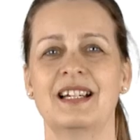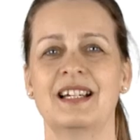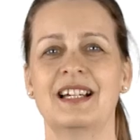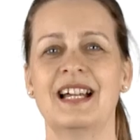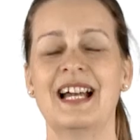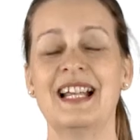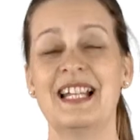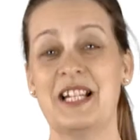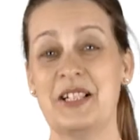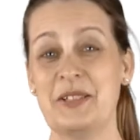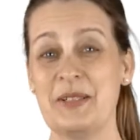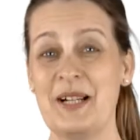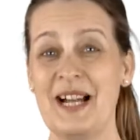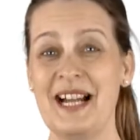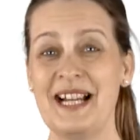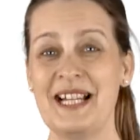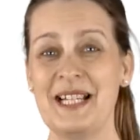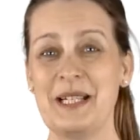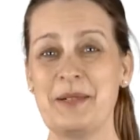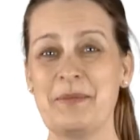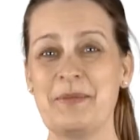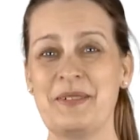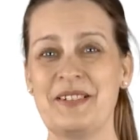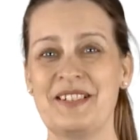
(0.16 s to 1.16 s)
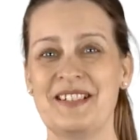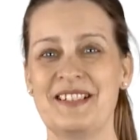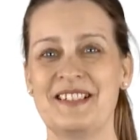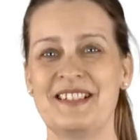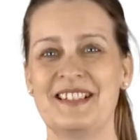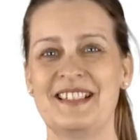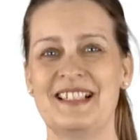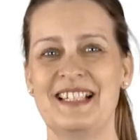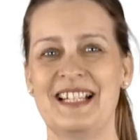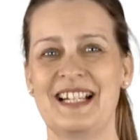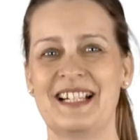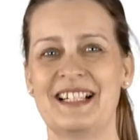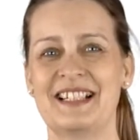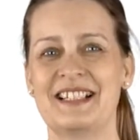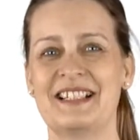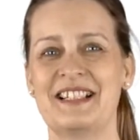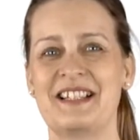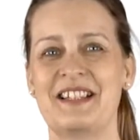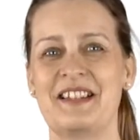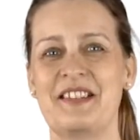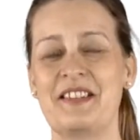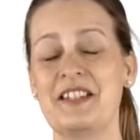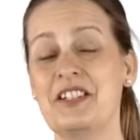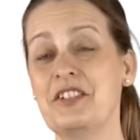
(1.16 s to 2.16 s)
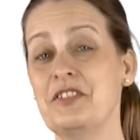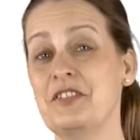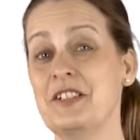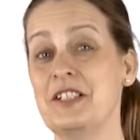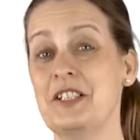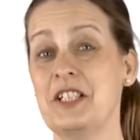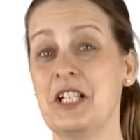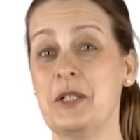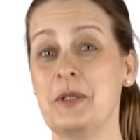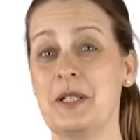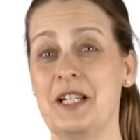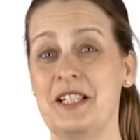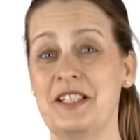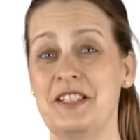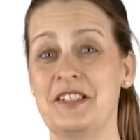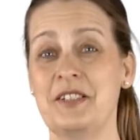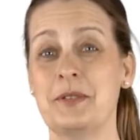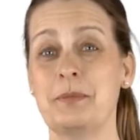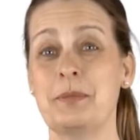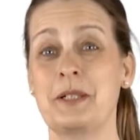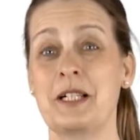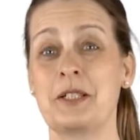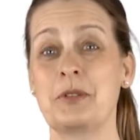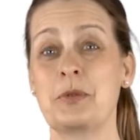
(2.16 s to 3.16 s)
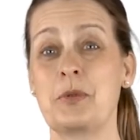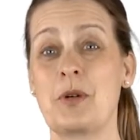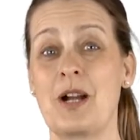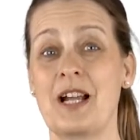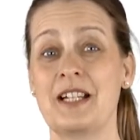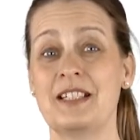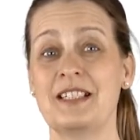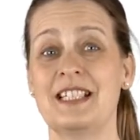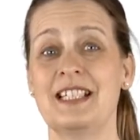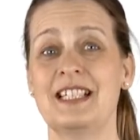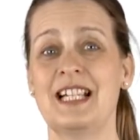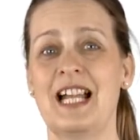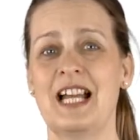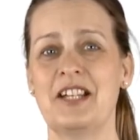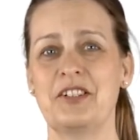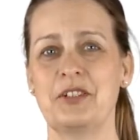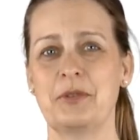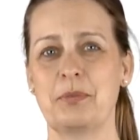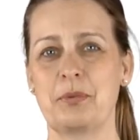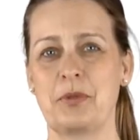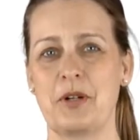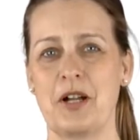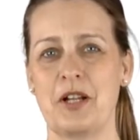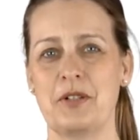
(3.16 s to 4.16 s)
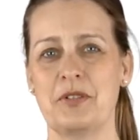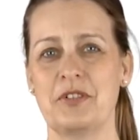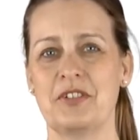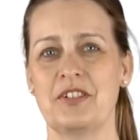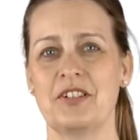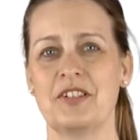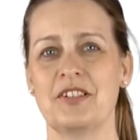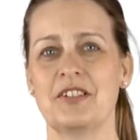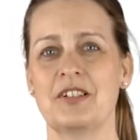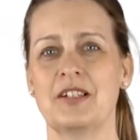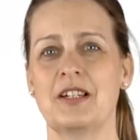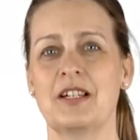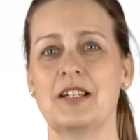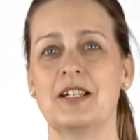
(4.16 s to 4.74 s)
Hello, I am Cecilia. This video is about writing as a process